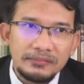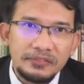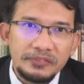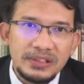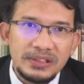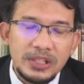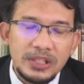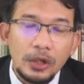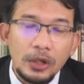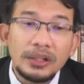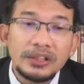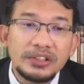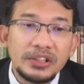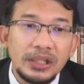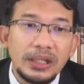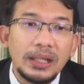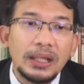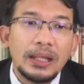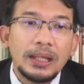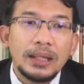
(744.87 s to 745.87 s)

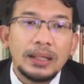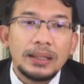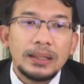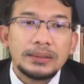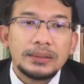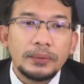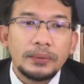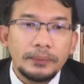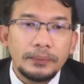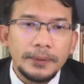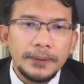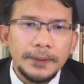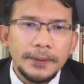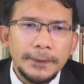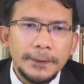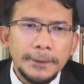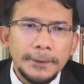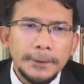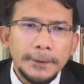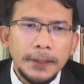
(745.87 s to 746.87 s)
physiology. So
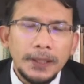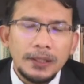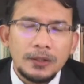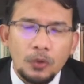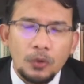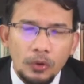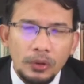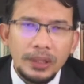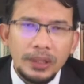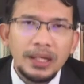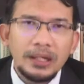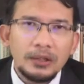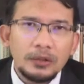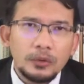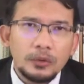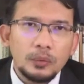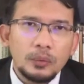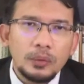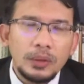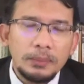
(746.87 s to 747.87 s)

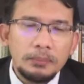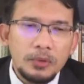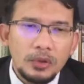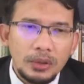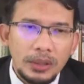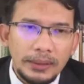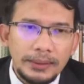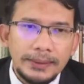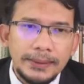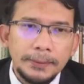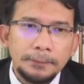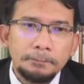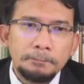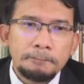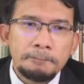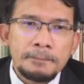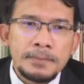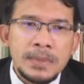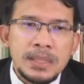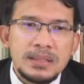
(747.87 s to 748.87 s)
according to Ibn
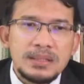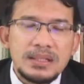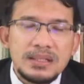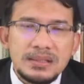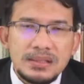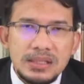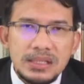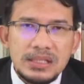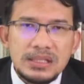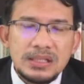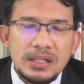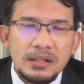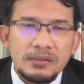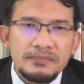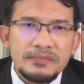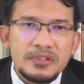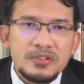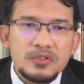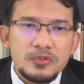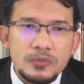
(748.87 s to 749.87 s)
Qayyim, disease
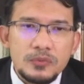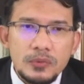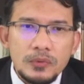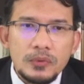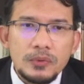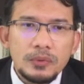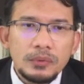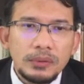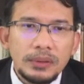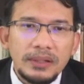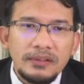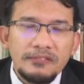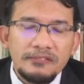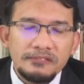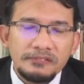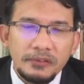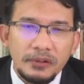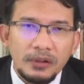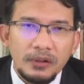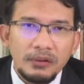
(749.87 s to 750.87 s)
of the soul
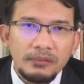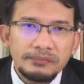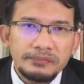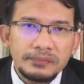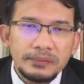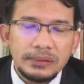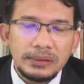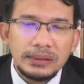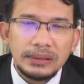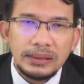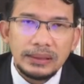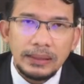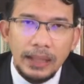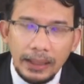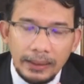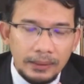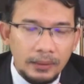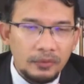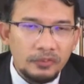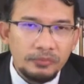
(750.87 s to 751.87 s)
involve
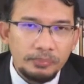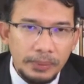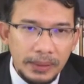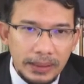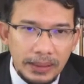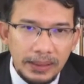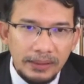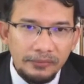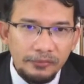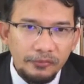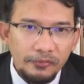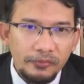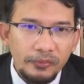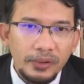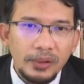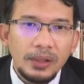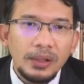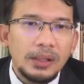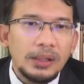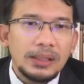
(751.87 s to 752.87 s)
lack of belief,
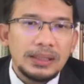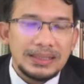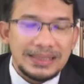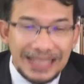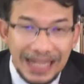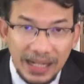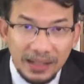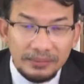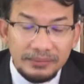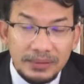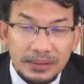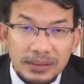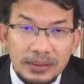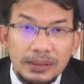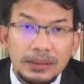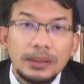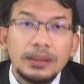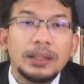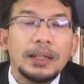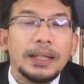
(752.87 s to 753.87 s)
doubt,
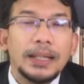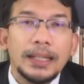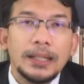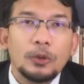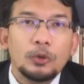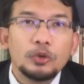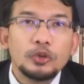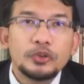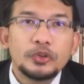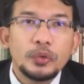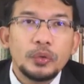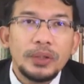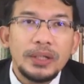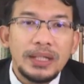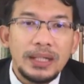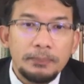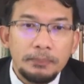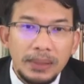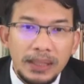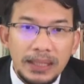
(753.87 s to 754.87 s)
and also
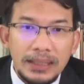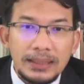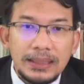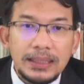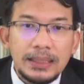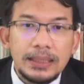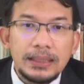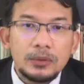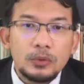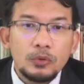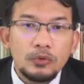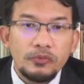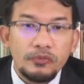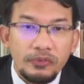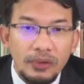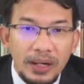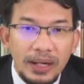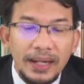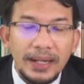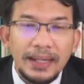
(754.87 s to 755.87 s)
inability to
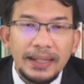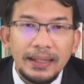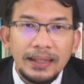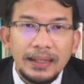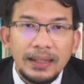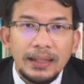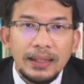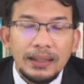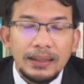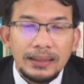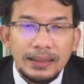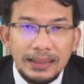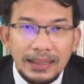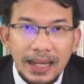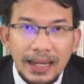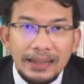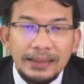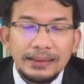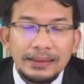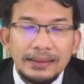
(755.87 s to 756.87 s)
find the
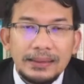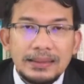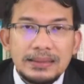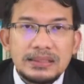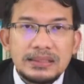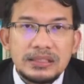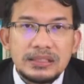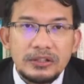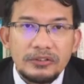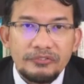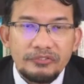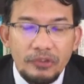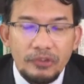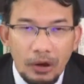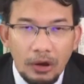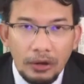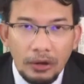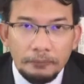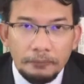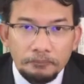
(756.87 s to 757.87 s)
guidance of
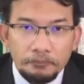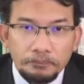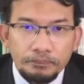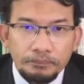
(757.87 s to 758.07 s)
God.